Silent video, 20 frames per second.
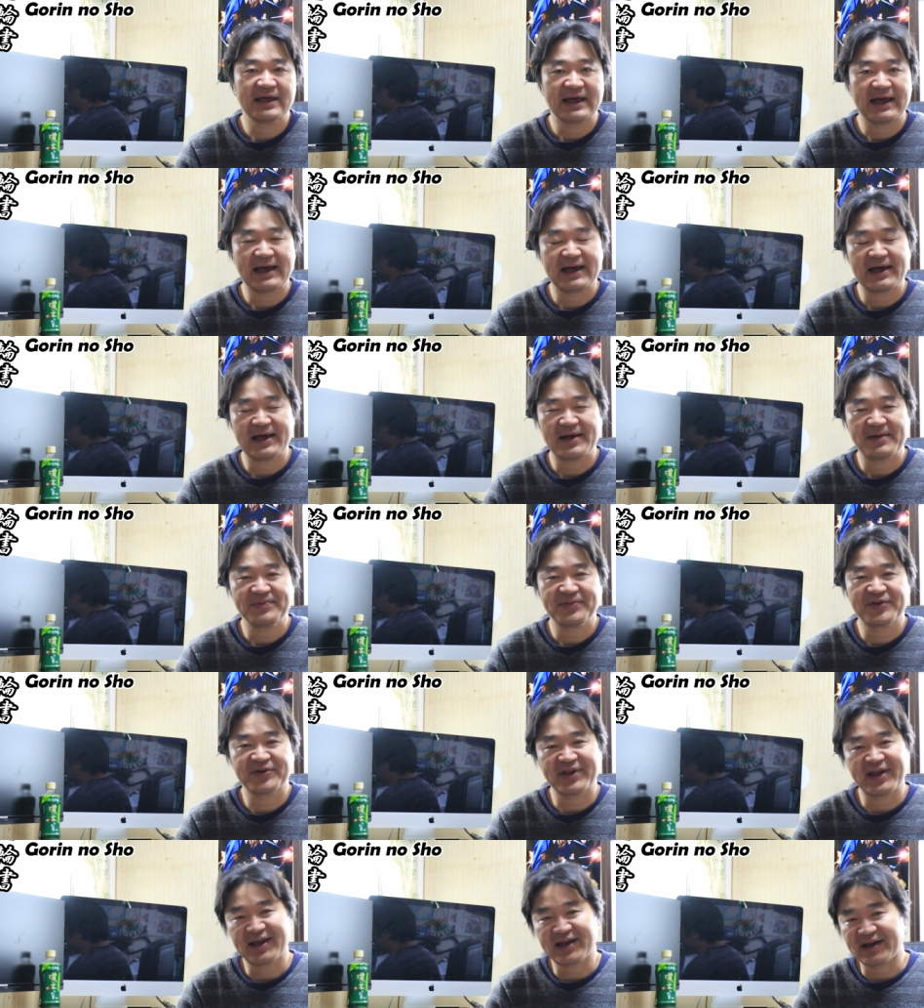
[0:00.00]
Um,
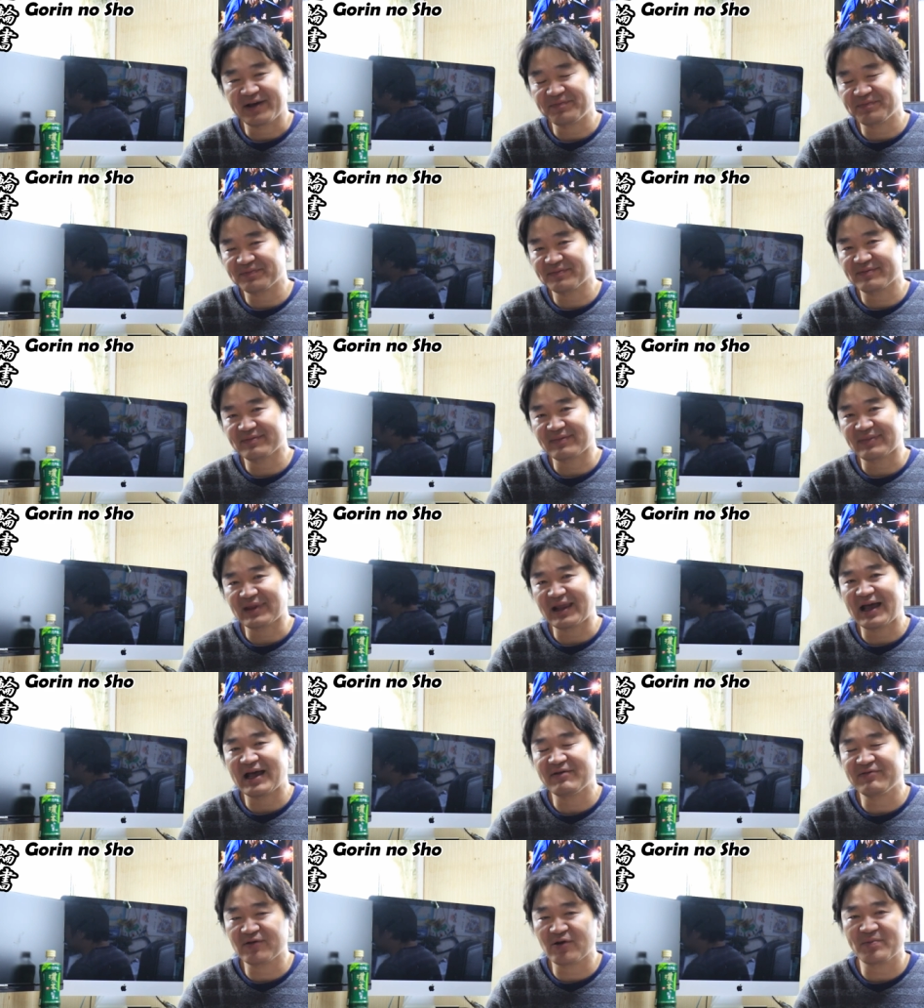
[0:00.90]
today,
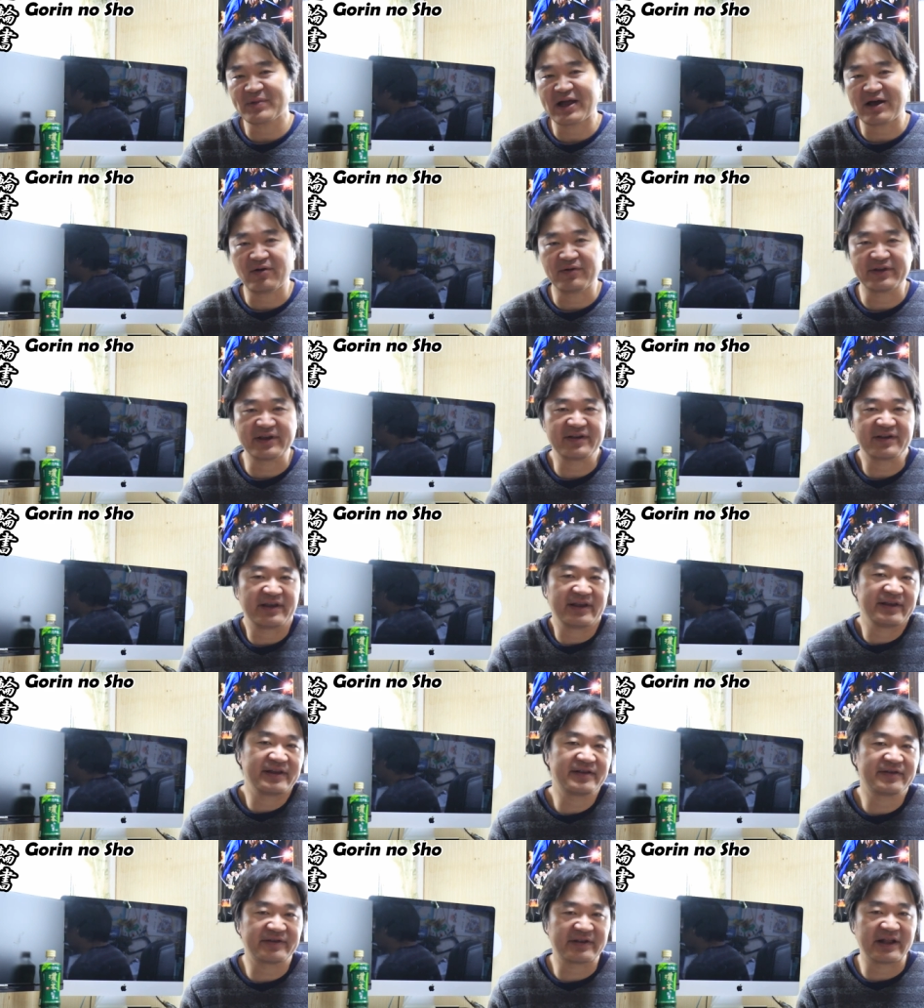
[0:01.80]
uh, from now on this
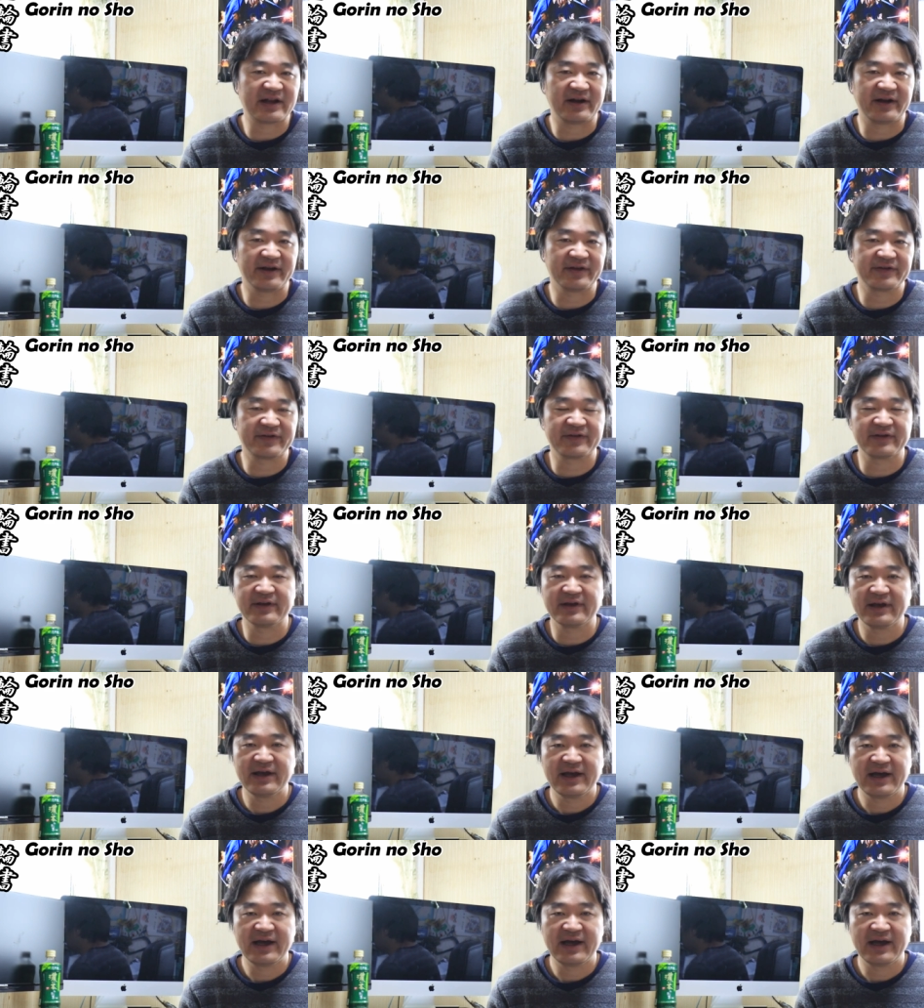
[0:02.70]
in this series,